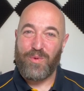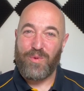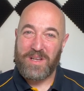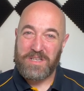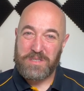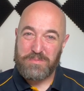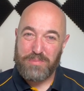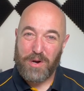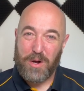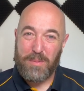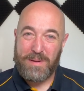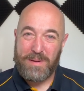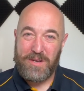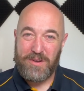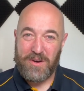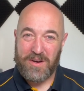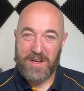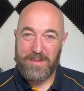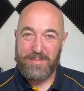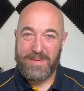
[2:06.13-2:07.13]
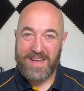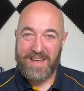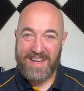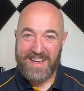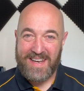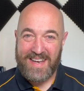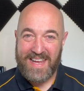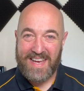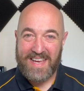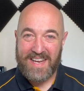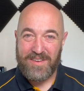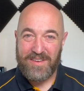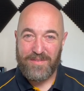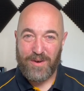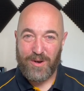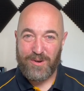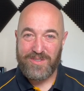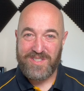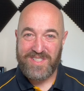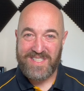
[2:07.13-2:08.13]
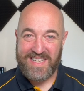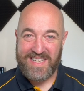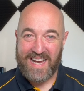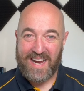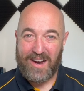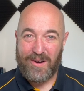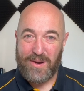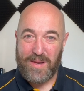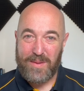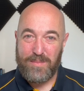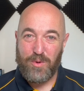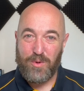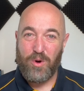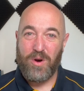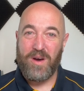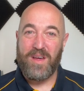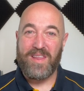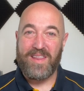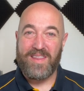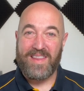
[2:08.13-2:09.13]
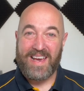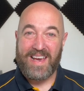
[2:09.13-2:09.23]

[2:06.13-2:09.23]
well, it's probably not going to be a negative OCR anymore,